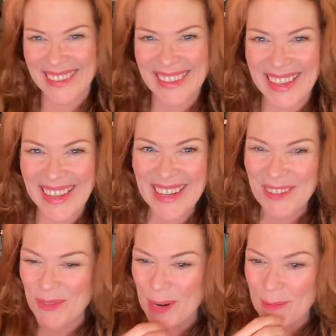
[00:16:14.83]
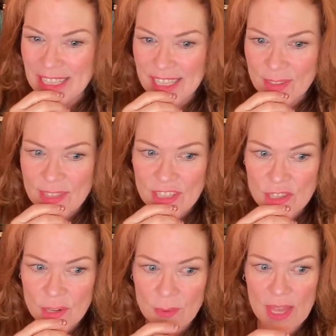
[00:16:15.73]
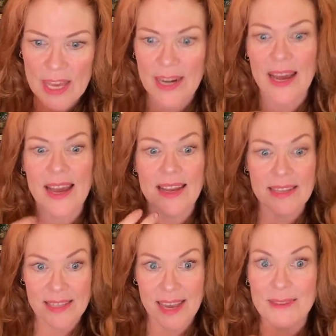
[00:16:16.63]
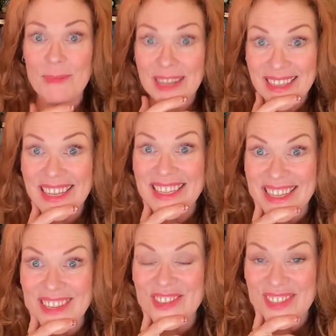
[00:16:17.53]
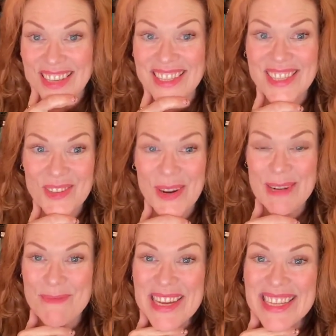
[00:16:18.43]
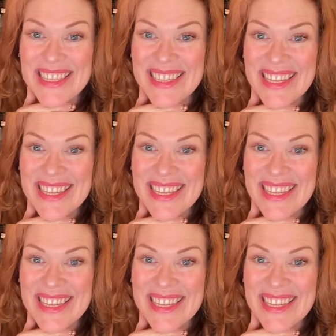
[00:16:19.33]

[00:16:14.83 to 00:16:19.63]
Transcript: again, if you're one of my students, you know that I assign meditation exercises quite a bit,